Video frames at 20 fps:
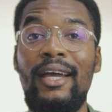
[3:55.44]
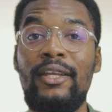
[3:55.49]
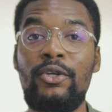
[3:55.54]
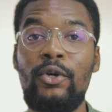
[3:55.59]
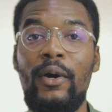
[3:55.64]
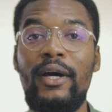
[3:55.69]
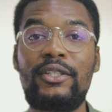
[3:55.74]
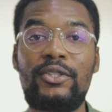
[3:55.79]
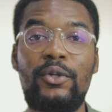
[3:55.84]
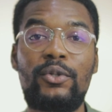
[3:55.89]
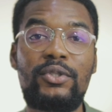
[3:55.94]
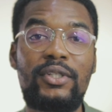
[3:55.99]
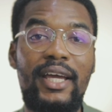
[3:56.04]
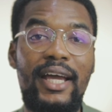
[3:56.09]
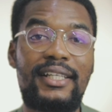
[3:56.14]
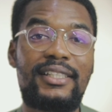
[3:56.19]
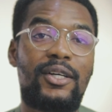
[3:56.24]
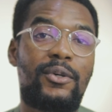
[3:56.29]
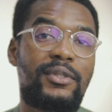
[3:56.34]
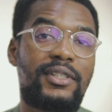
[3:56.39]
I know I told you
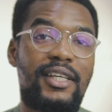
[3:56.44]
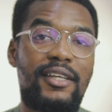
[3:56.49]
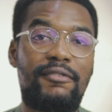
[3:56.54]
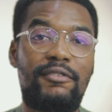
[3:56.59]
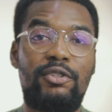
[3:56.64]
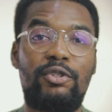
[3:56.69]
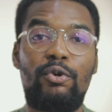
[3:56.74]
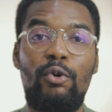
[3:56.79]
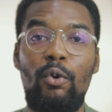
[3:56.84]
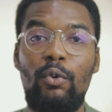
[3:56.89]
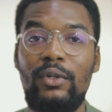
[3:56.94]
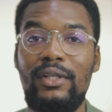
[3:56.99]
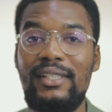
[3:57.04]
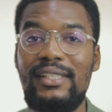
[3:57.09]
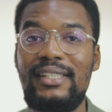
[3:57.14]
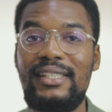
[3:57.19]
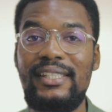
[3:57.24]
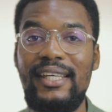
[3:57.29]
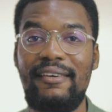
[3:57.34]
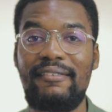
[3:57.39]
guys I was giving you only
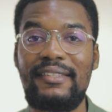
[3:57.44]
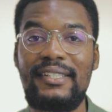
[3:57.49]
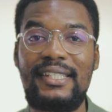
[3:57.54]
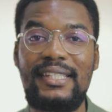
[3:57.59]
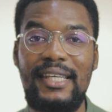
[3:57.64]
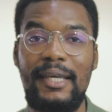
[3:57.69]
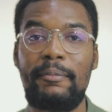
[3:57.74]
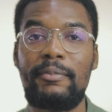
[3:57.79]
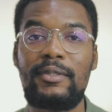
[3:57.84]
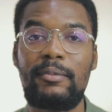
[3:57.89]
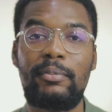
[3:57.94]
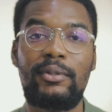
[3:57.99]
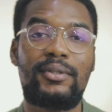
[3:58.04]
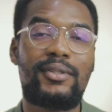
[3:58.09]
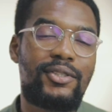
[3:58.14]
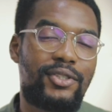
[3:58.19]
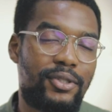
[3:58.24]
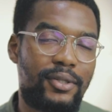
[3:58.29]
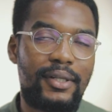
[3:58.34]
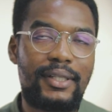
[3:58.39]
7 tips,
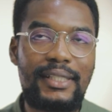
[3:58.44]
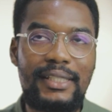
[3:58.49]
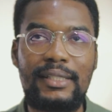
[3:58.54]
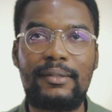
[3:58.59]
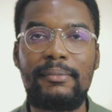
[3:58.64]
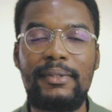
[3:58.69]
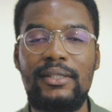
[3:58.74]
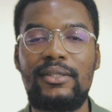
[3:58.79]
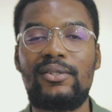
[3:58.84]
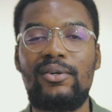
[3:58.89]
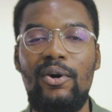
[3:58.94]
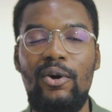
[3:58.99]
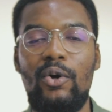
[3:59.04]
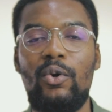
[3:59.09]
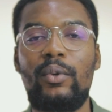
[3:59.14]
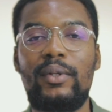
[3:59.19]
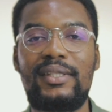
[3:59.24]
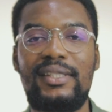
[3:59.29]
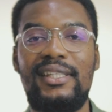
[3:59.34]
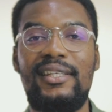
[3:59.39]
but trust me to
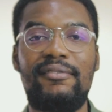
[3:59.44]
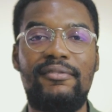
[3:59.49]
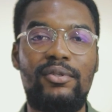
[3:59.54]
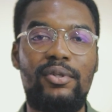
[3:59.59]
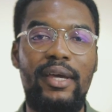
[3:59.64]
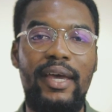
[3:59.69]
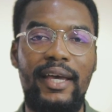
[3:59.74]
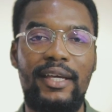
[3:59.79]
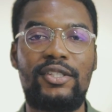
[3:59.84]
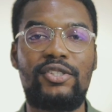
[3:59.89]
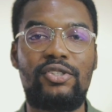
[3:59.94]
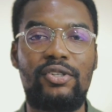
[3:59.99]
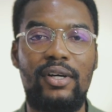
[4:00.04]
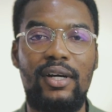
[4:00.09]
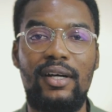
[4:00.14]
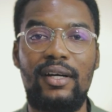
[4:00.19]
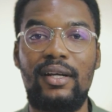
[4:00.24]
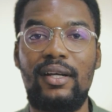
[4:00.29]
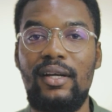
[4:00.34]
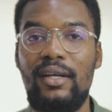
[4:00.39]
always give you
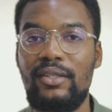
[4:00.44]
extra.